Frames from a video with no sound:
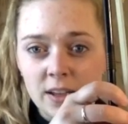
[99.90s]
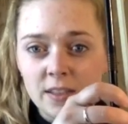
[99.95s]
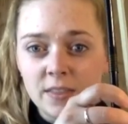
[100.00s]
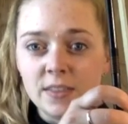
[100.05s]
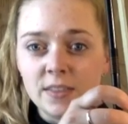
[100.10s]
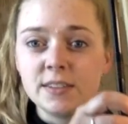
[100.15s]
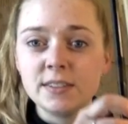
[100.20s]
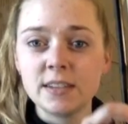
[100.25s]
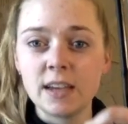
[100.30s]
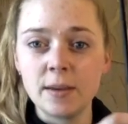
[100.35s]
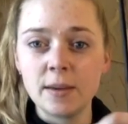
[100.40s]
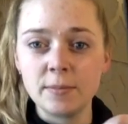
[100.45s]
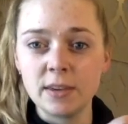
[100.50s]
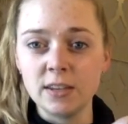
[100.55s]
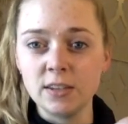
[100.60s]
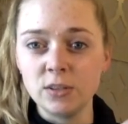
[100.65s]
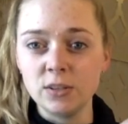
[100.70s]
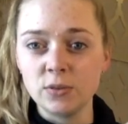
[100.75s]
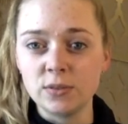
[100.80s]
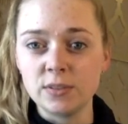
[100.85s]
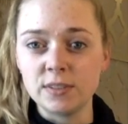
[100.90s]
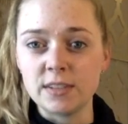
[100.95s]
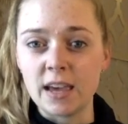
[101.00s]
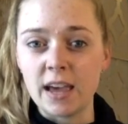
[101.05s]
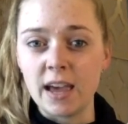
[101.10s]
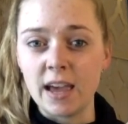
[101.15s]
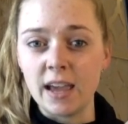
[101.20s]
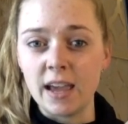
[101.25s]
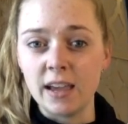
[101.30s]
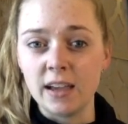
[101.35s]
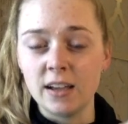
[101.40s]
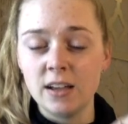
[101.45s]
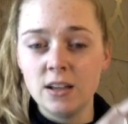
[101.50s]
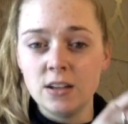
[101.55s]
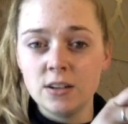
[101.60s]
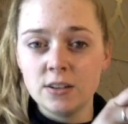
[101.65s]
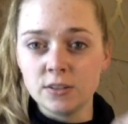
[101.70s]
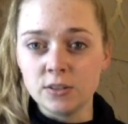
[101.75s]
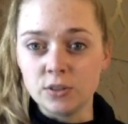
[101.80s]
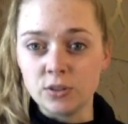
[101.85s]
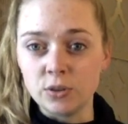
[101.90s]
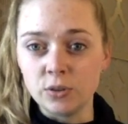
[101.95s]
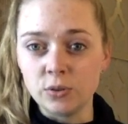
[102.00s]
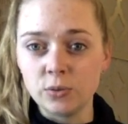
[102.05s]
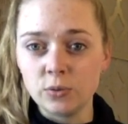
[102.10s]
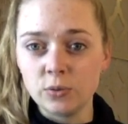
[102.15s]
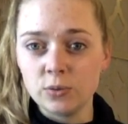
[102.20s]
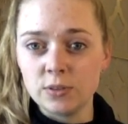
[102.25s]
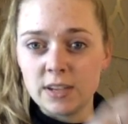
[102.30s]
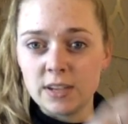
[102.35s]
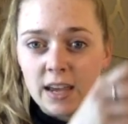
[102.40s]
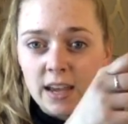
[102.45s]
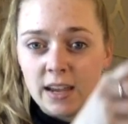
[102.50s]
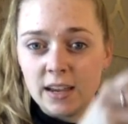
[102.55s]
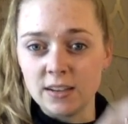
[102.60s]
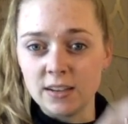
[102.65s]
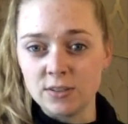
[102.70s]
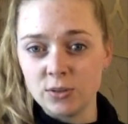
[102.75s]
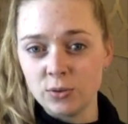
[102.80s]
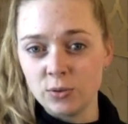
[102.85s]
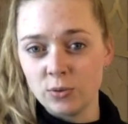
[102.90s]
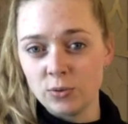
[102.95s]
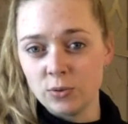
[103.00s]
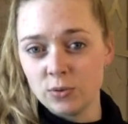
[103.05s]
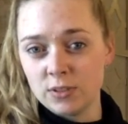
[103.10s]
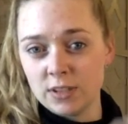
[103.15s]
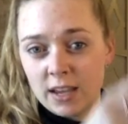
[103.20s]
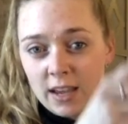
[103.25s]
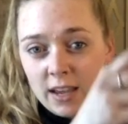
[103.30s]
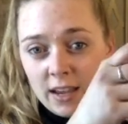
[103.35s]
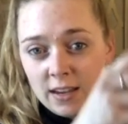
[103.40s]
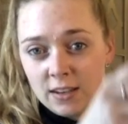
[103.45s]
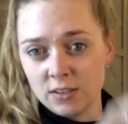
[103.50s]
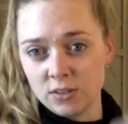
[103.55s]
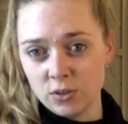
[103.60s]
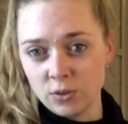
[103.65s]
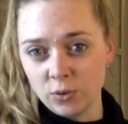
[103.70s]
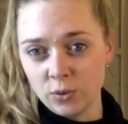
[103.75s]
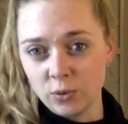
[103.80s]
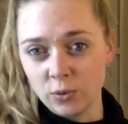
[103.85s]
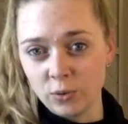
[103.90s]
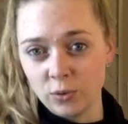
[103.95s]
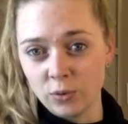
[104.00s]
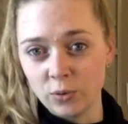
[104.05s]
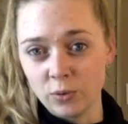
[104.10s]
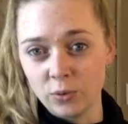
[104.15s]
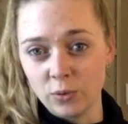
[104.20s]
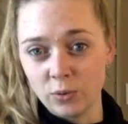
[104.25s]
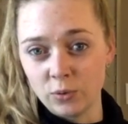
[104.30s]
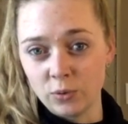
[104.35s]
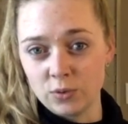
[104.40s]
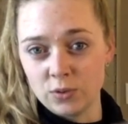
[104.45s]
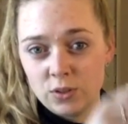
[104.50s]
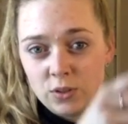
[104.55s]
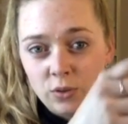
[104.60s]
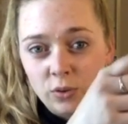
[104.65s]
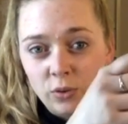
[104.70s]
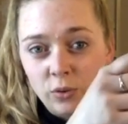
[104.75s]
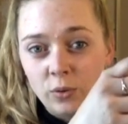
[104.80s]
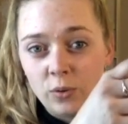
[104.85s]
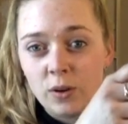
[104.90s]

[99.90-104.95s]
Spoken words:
This time, can you say, do, day, do, day, do, do.